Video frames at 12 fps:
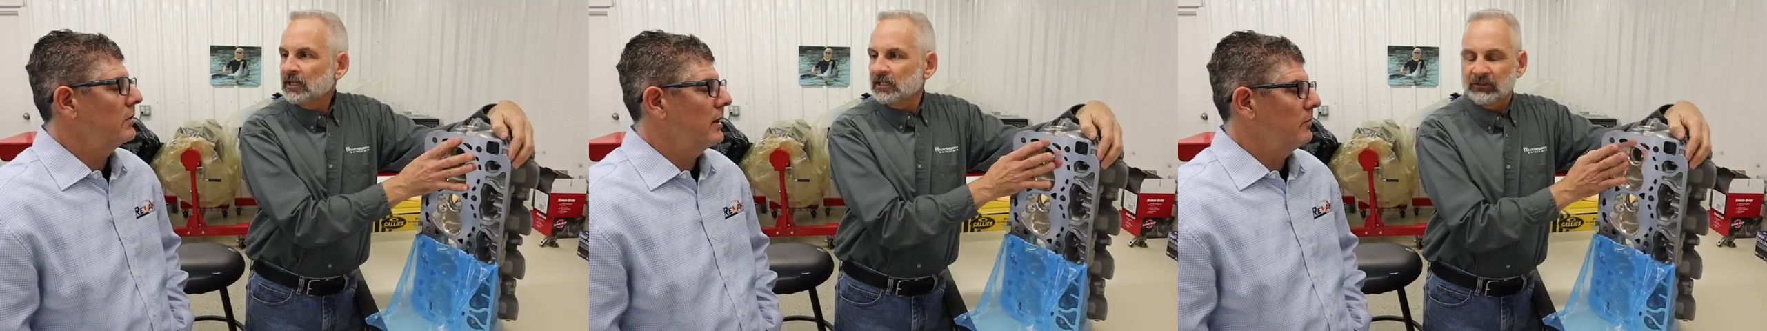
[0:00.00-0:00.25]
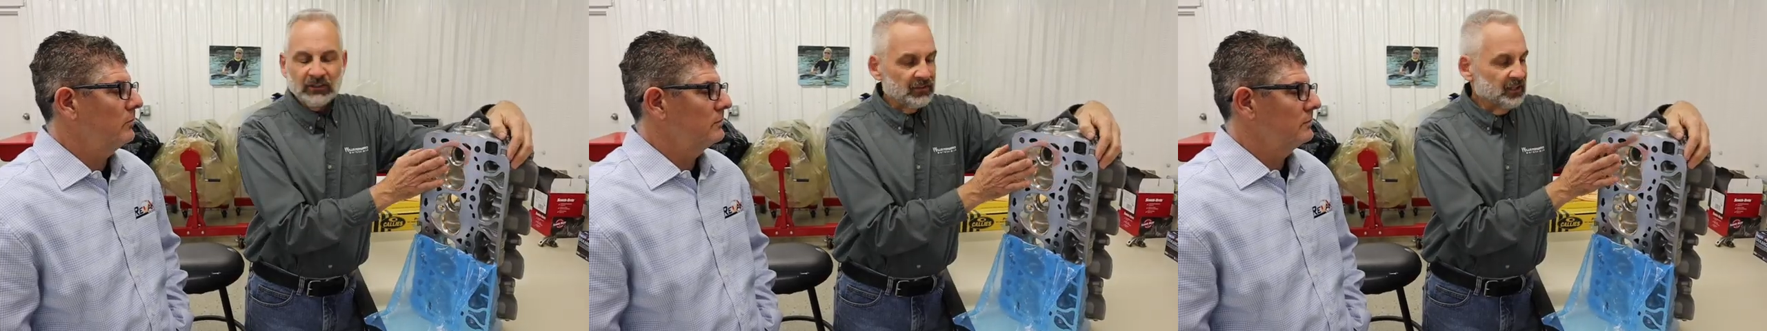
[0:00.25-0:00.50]
Speaker 1: Right.
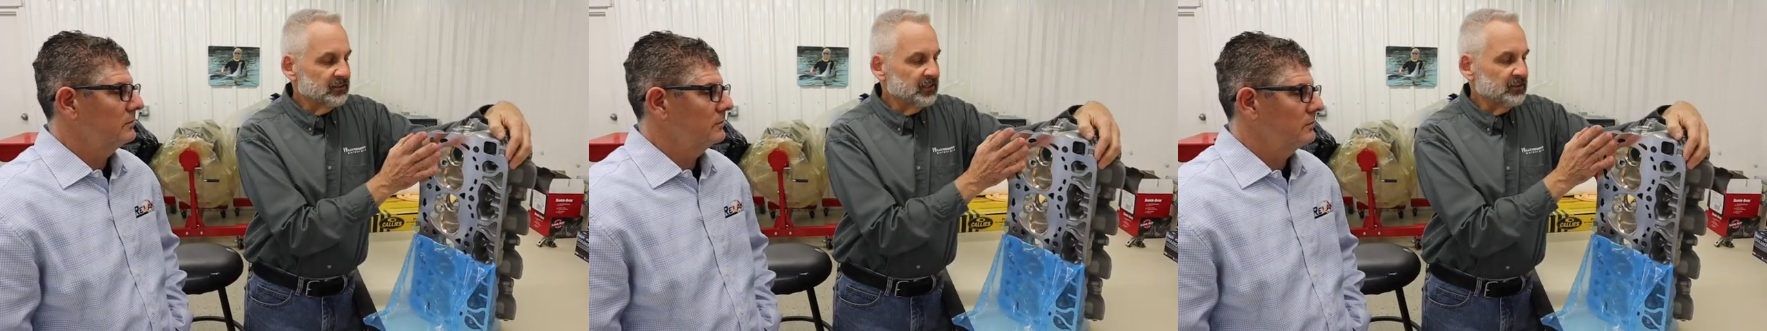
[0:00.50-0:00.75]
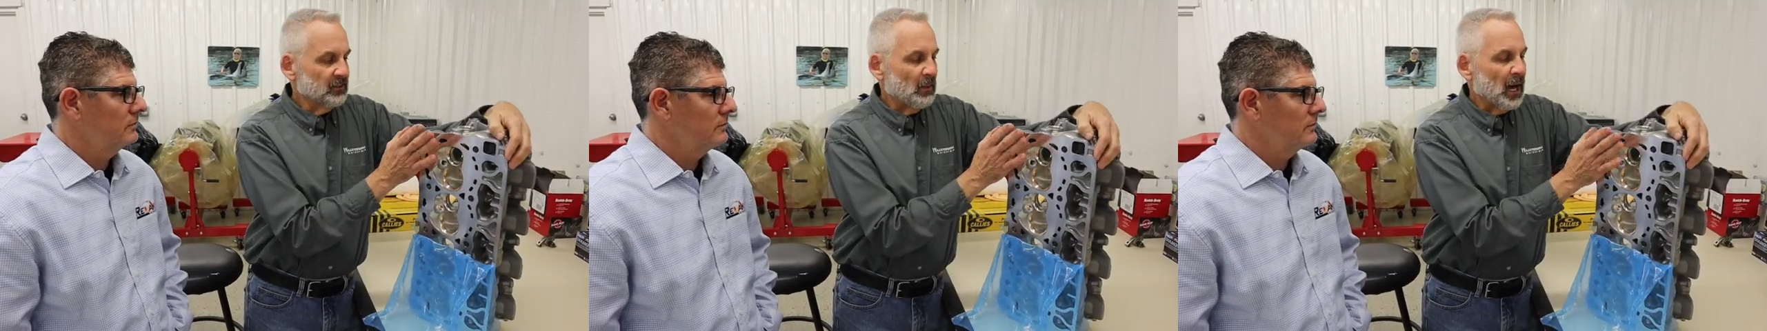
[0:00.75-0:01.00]
Because I think
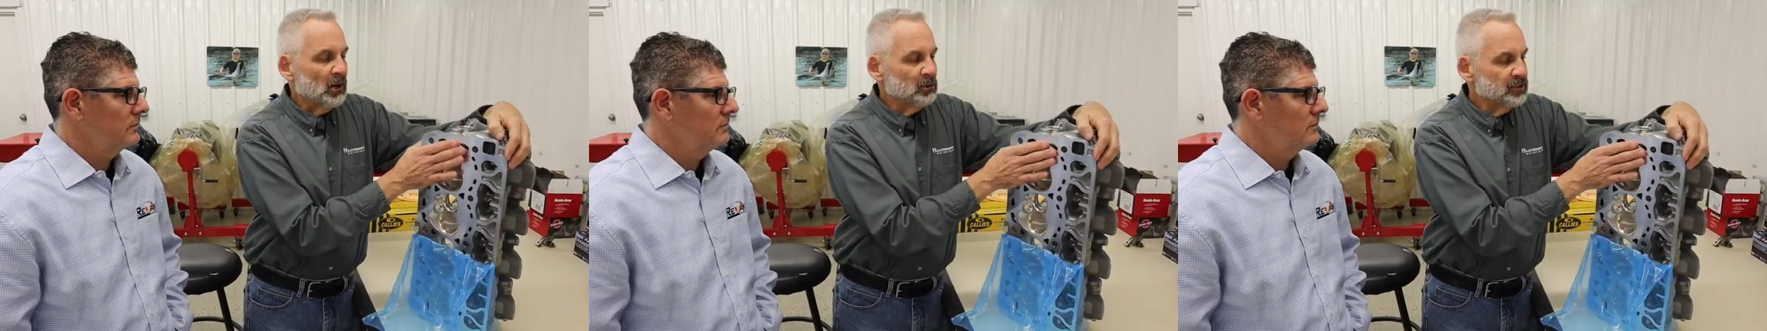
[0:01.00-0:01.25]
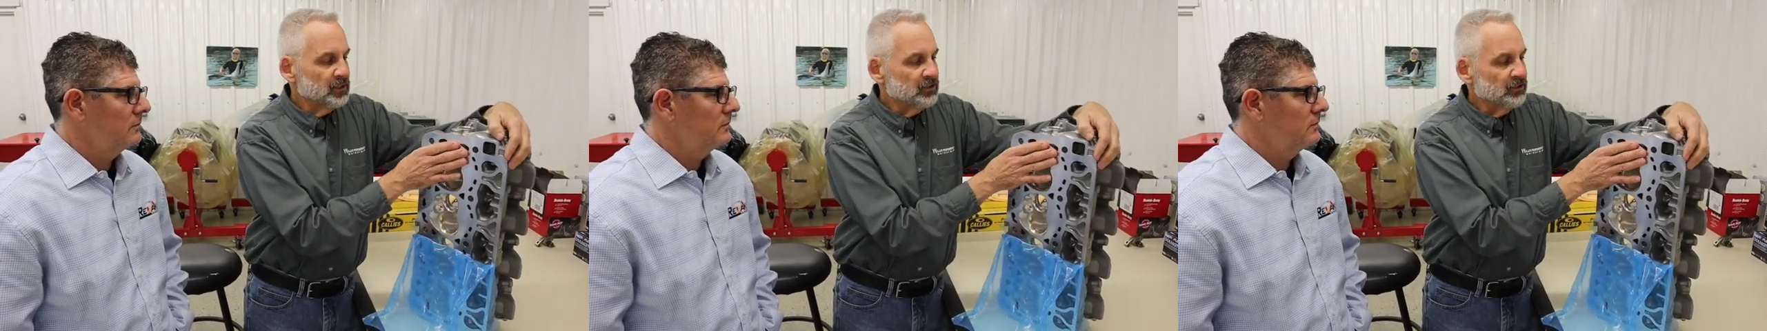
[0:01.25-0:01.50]
that the
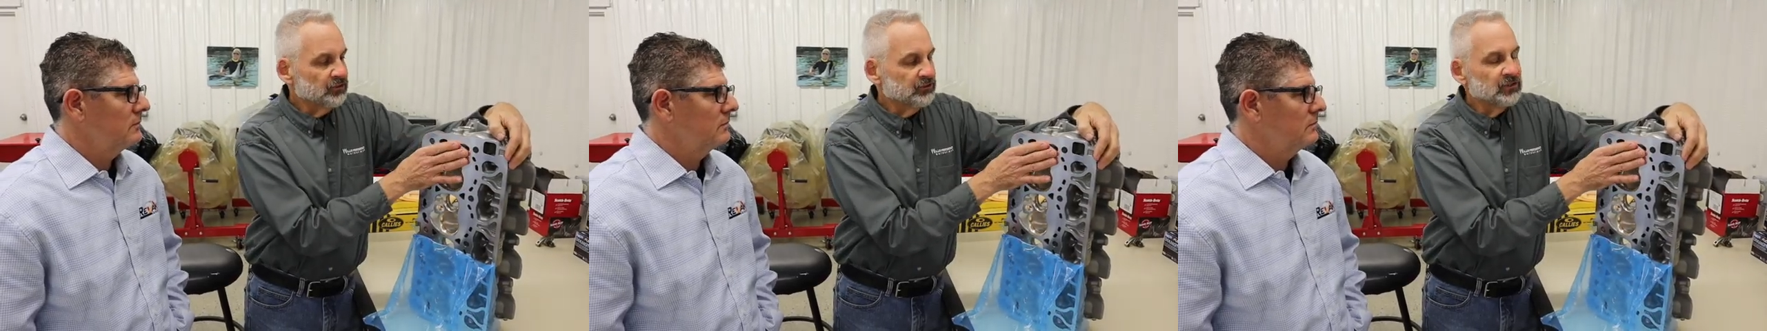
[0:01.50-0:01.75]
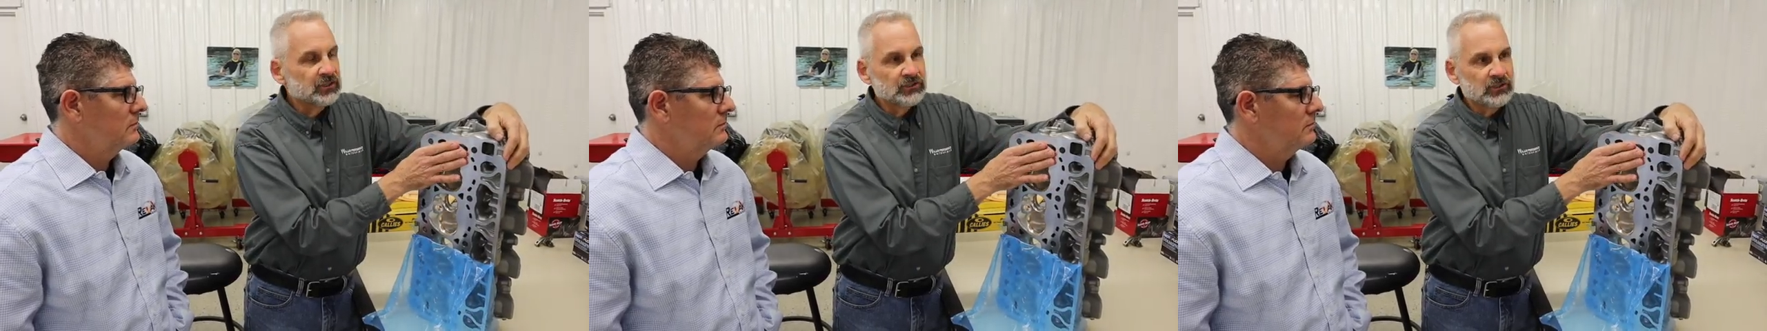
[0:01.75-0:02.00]
power that this
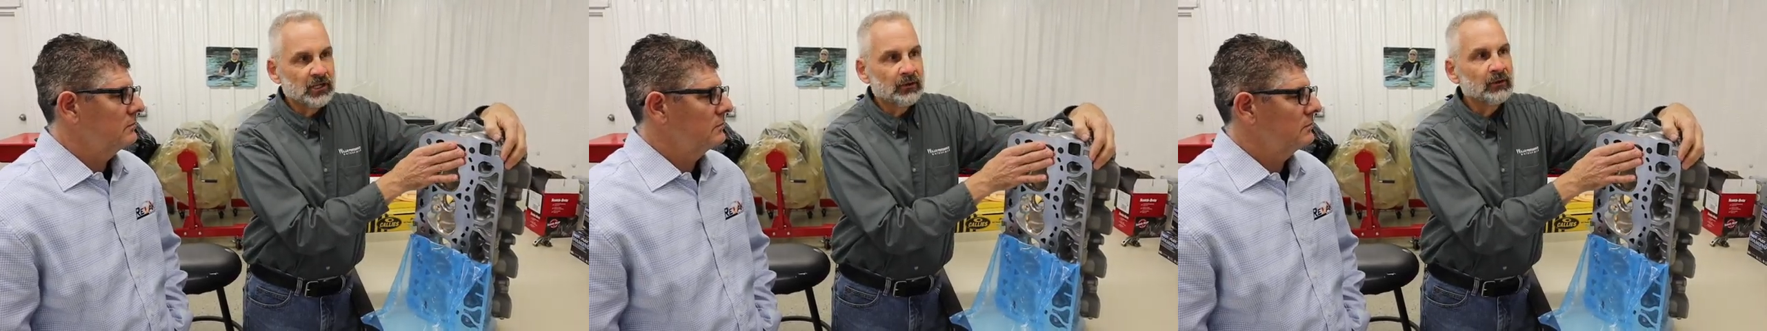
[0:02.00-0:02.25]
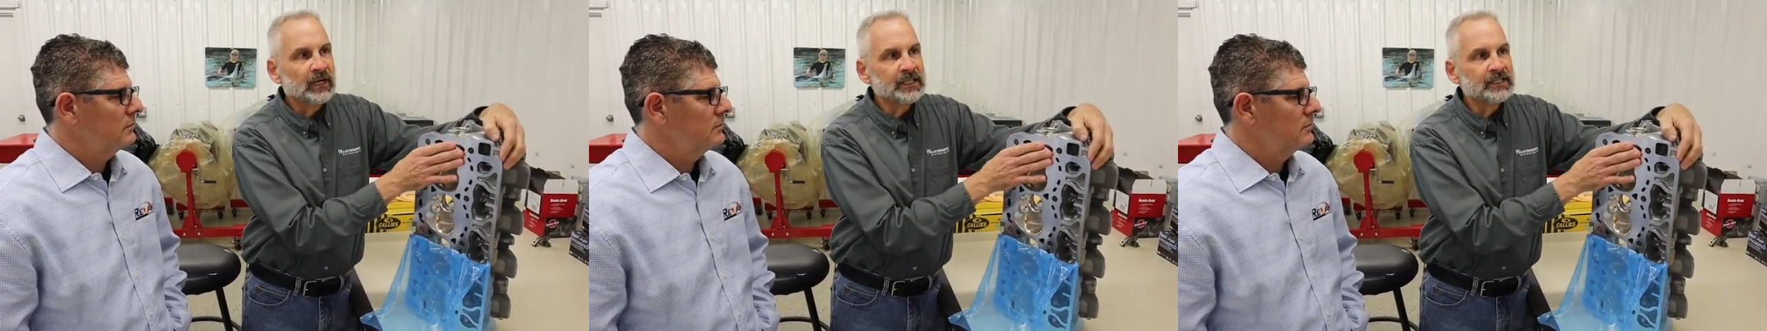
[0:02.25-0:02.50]
is going to
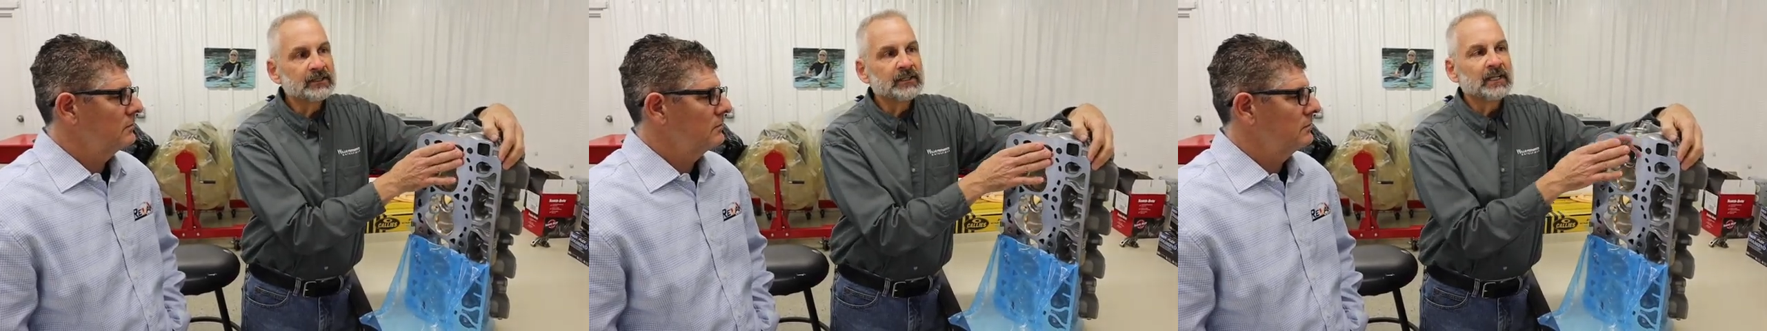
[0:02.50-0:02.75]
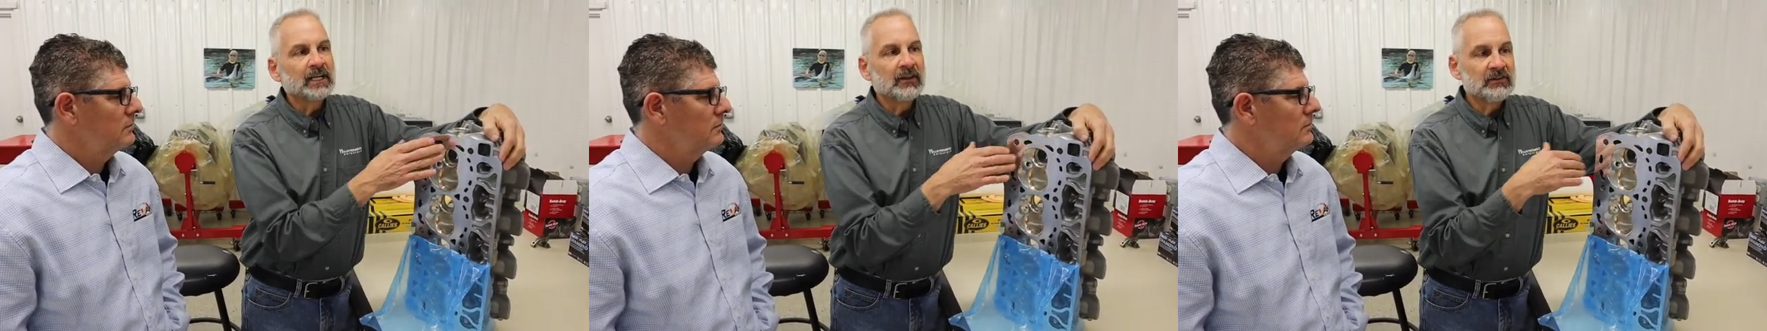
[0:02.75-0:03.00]
generate
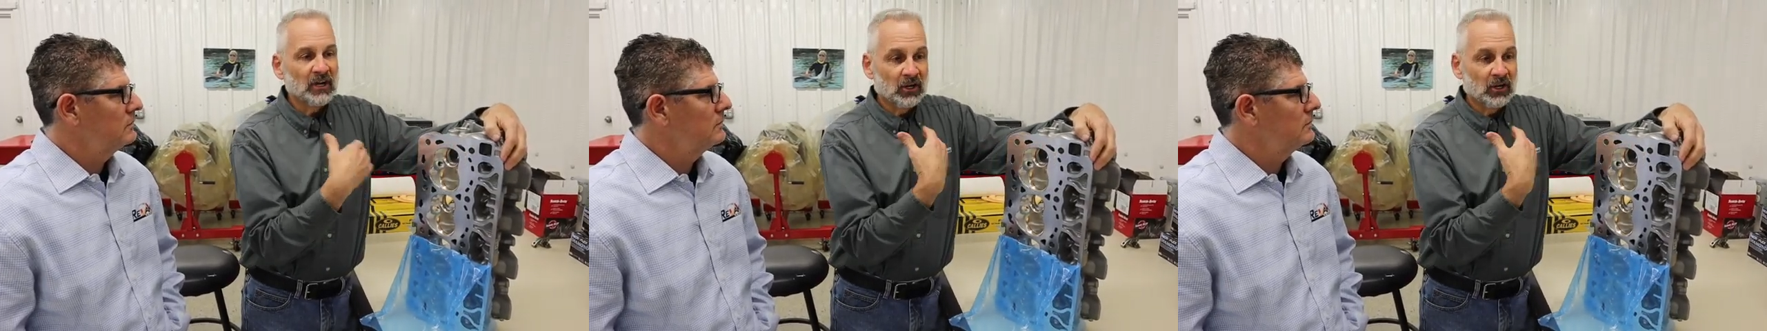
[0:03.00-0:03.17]
in the